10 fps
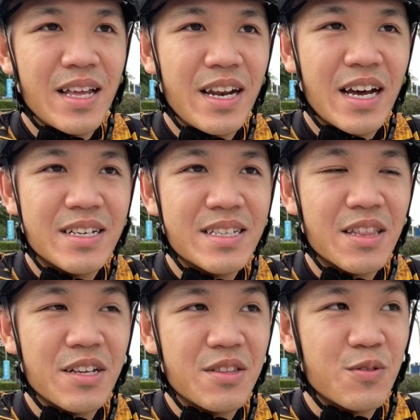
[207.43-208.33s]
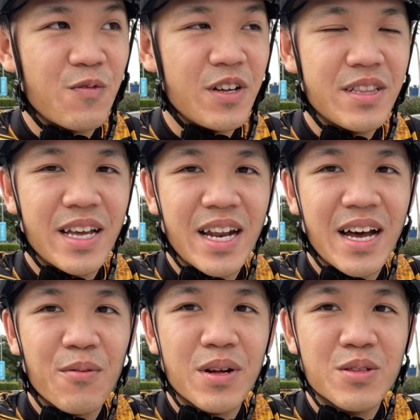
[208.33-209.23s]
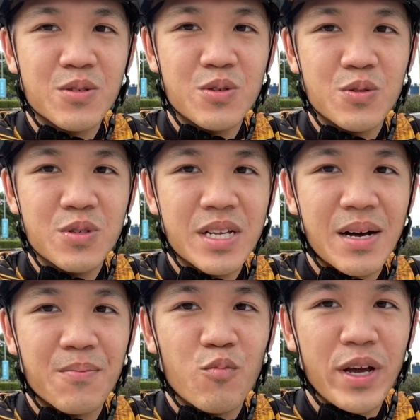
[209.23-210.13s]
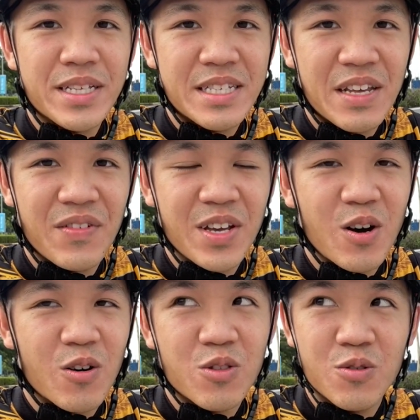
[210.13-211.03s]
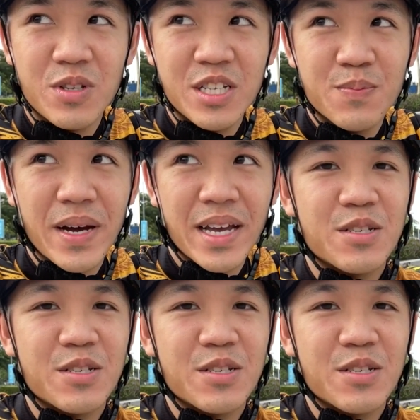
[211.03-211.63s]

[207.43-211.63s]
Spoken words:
Then I started to feel that I want to do some weight saving onto this bike.